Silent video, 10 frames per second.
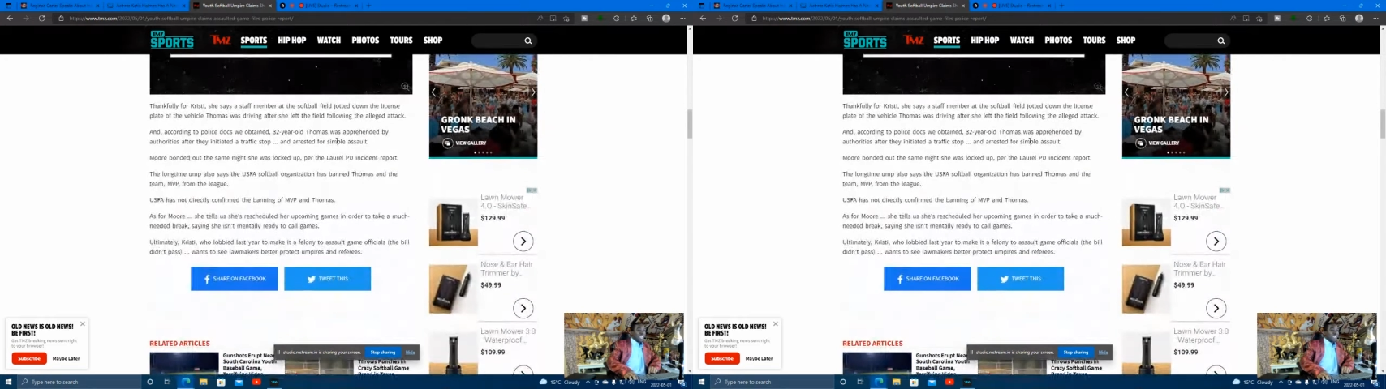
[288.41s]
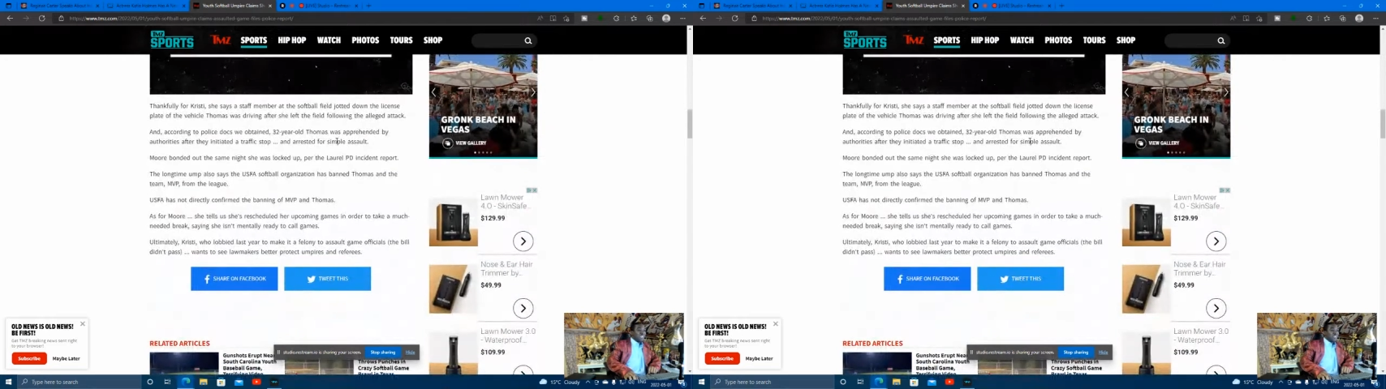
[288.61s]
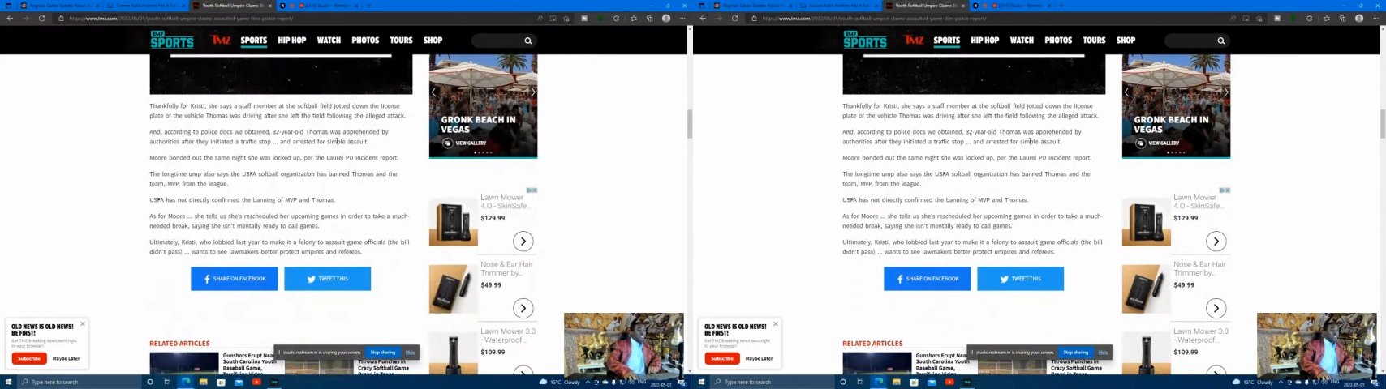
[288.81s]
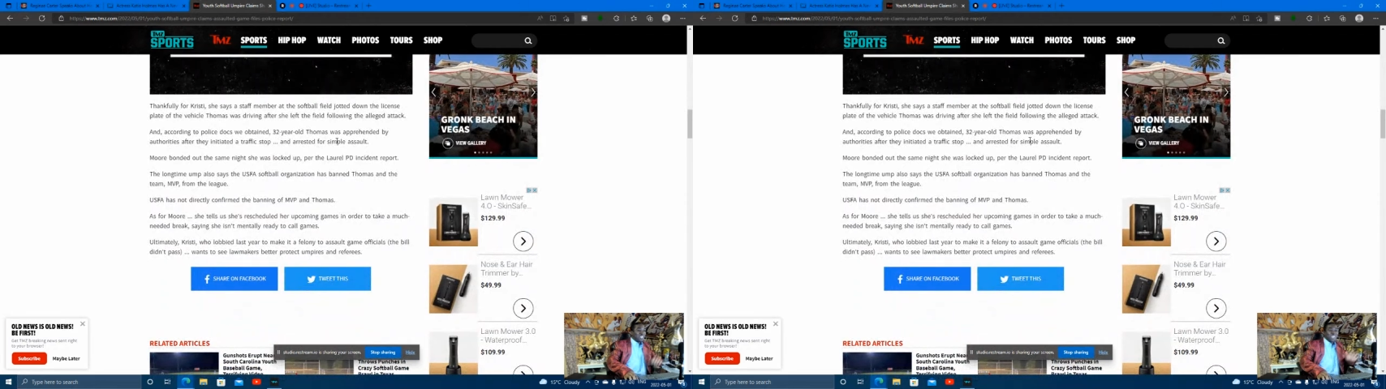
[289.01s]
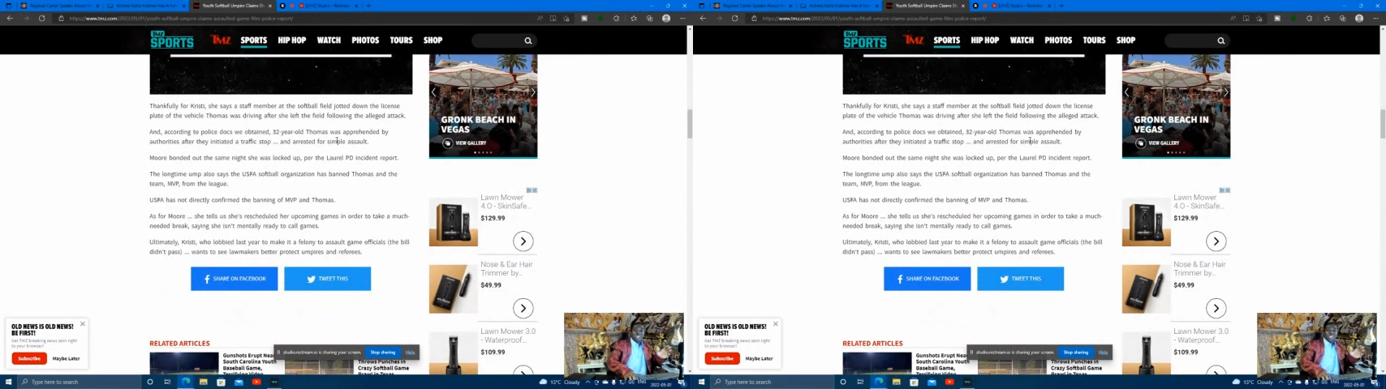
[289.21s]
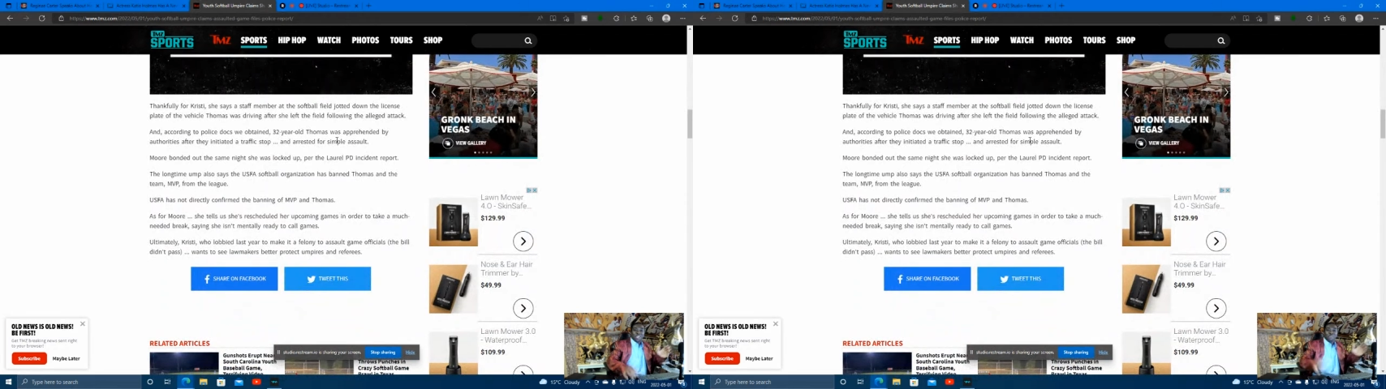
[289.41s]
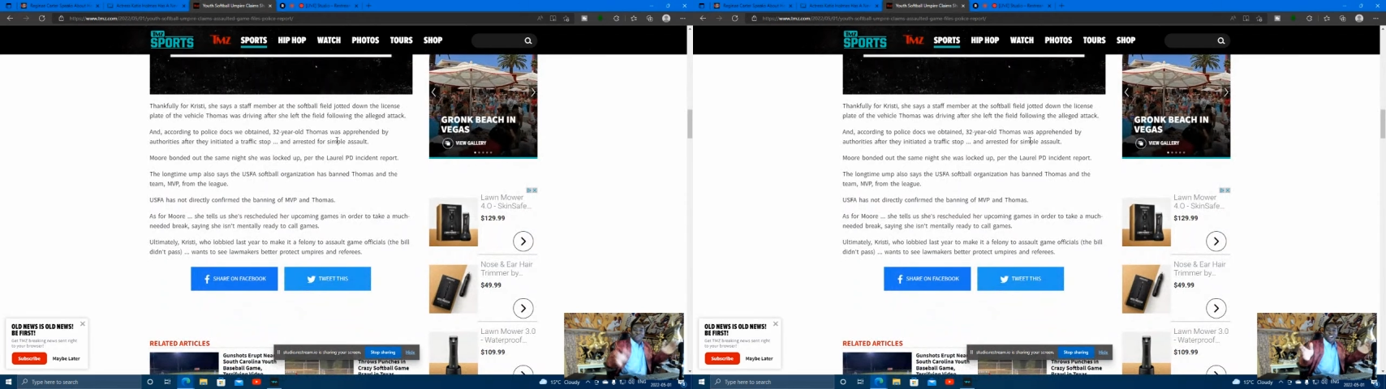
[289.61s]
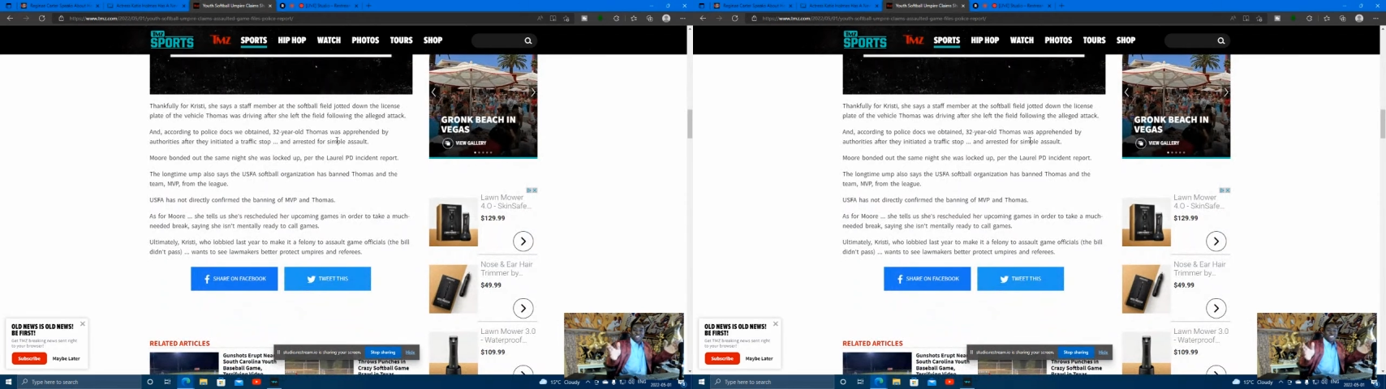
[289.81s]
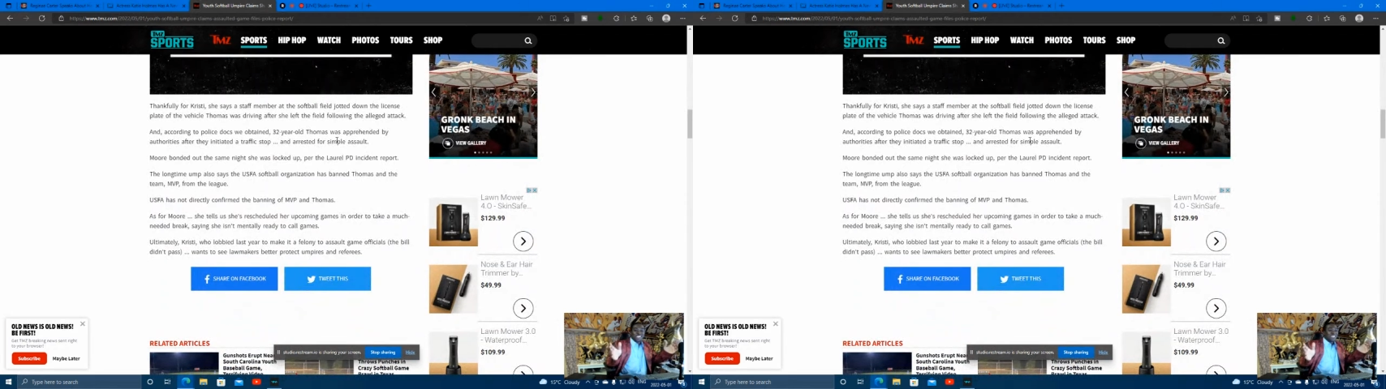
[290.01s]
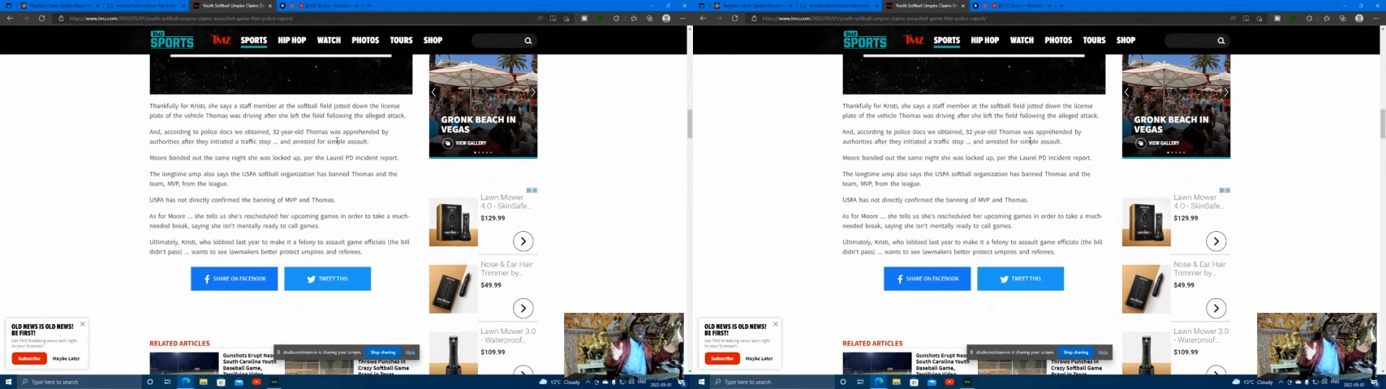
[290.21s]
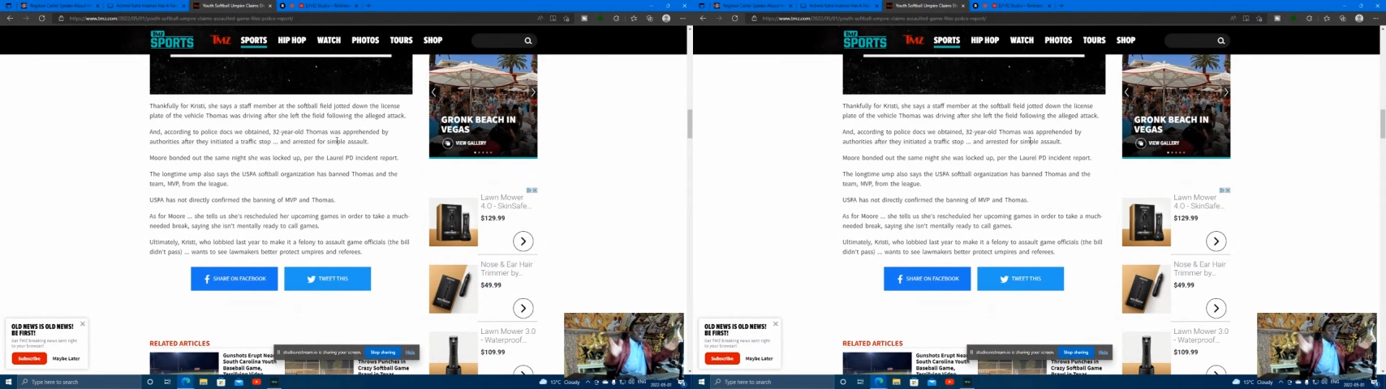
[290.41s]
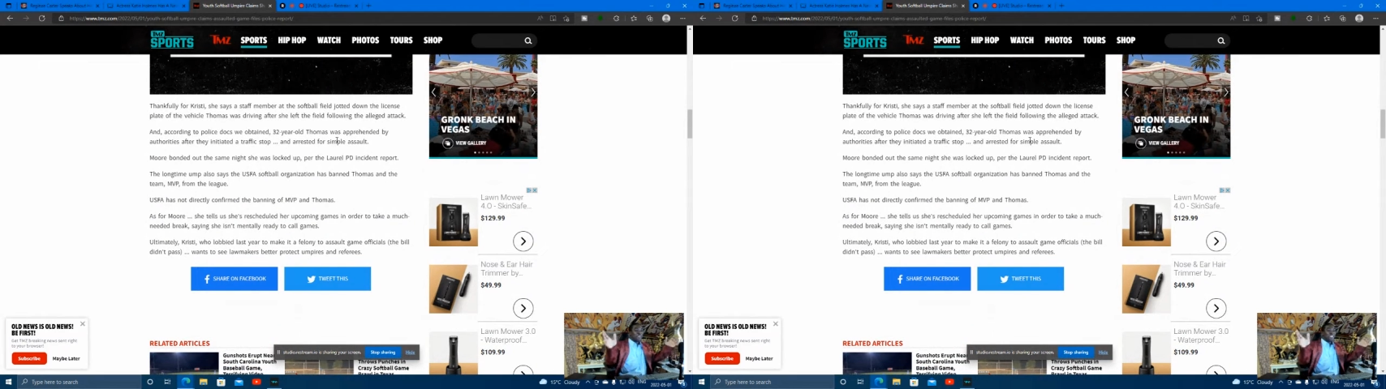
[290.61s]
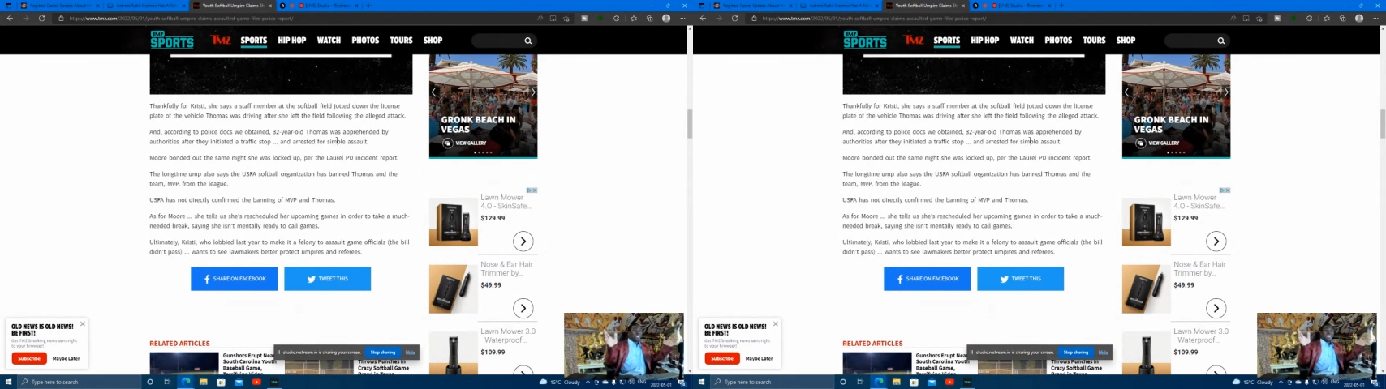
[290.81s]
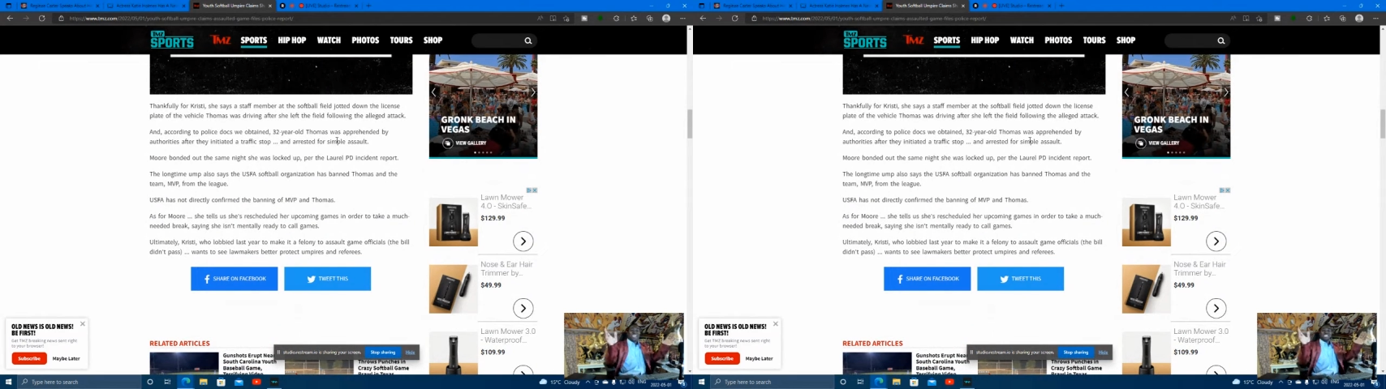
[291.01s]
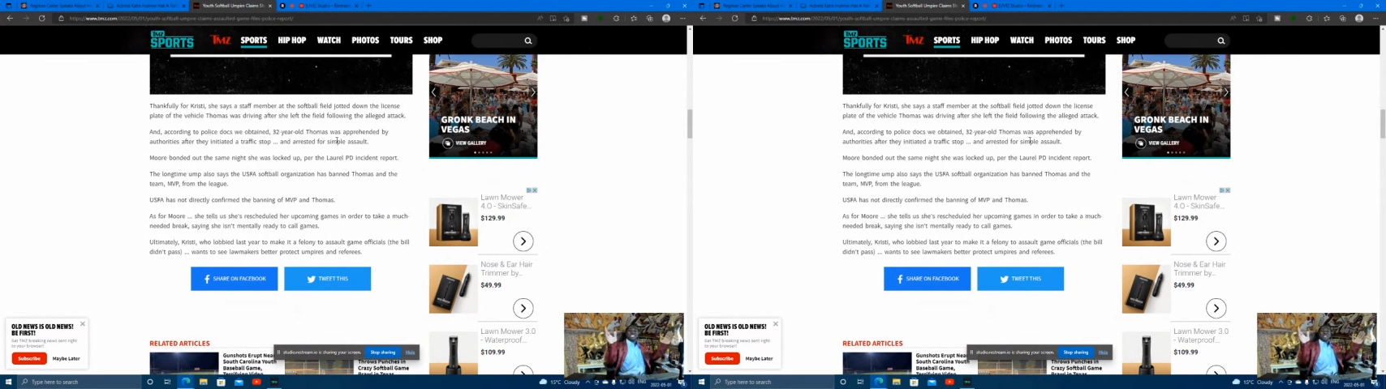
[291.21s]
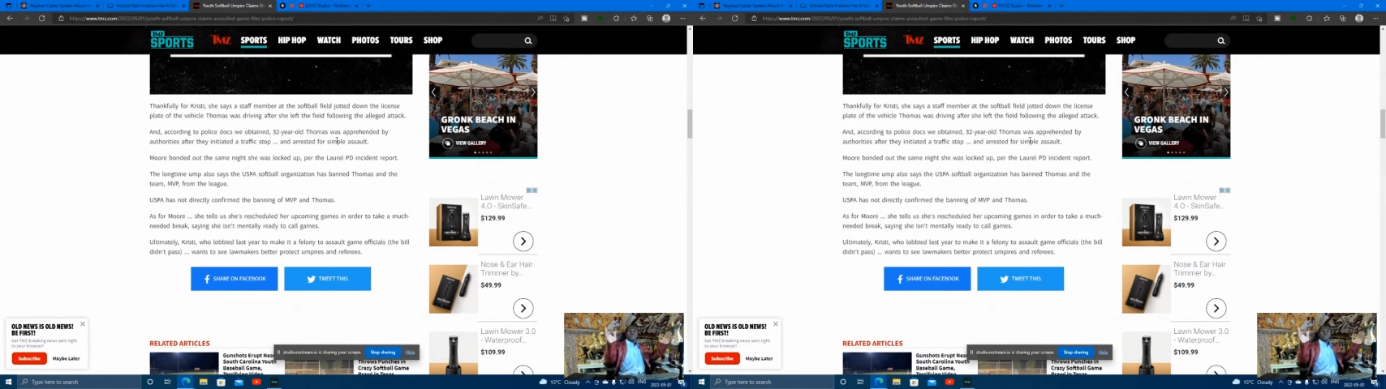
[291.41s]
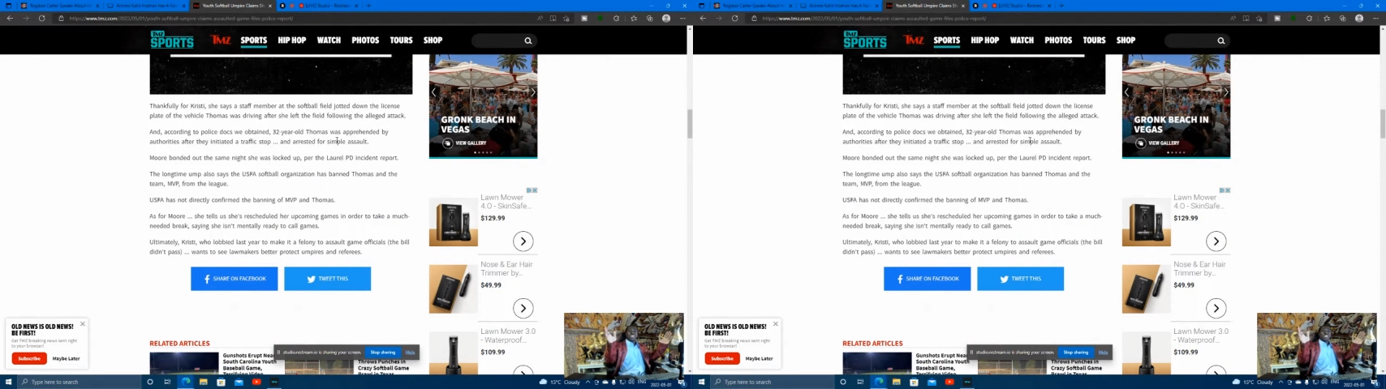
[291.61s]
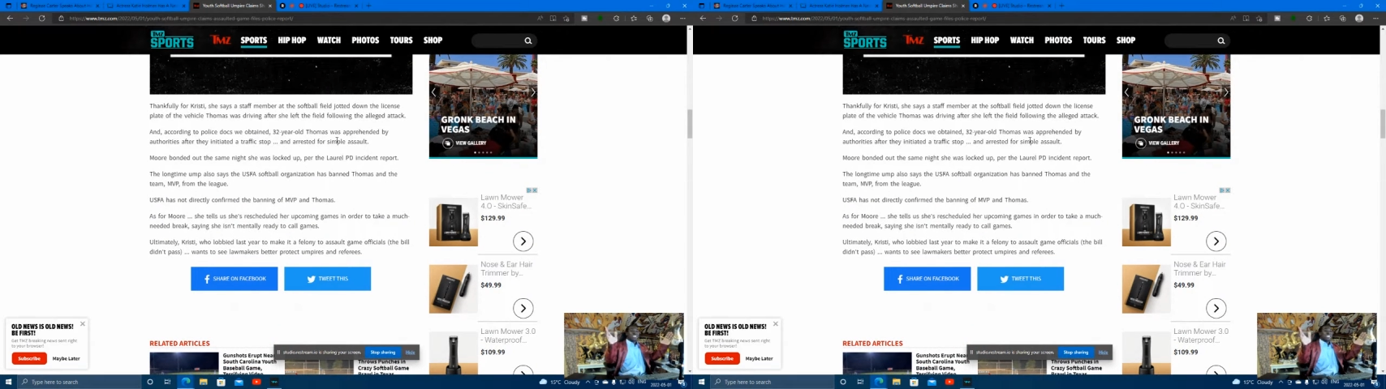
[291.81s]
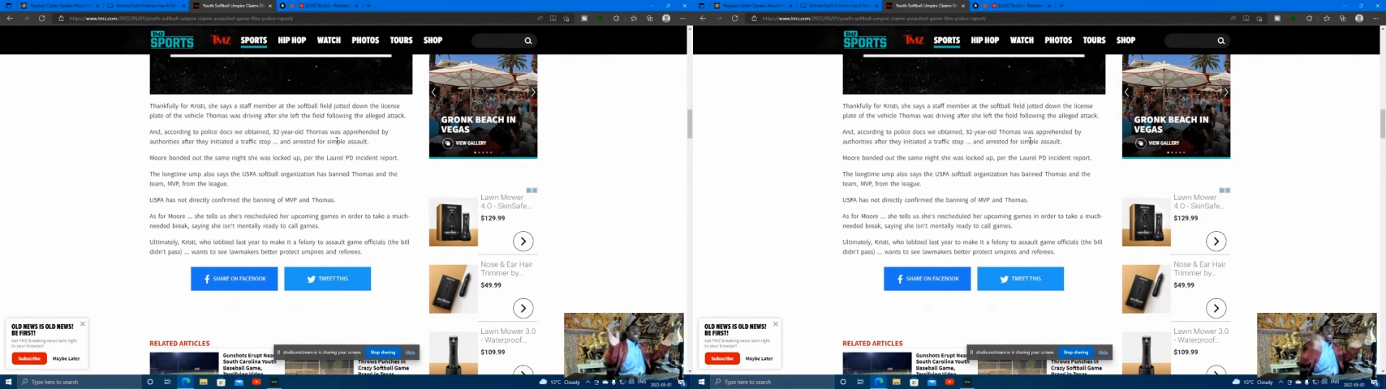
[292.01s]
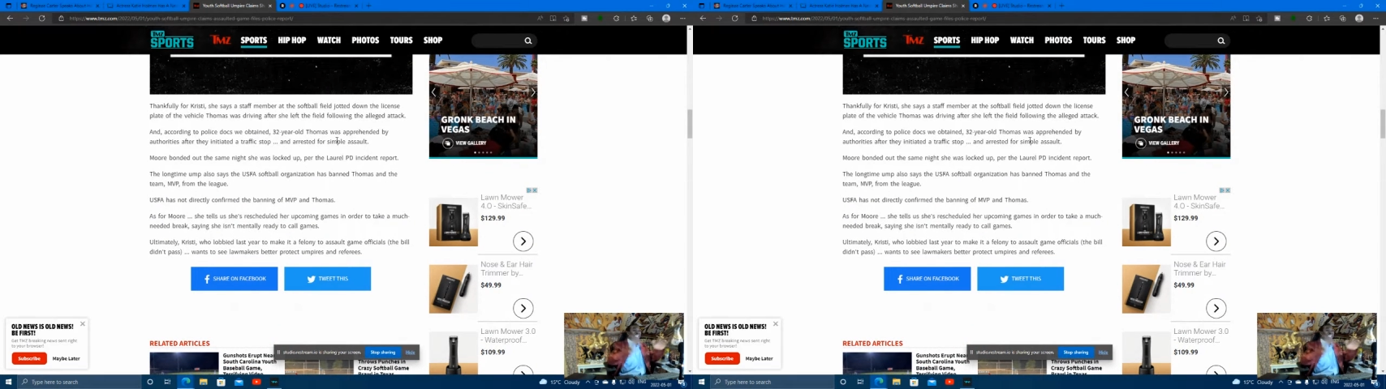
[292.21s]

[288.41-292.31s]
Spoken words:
[unreadable: no face in view]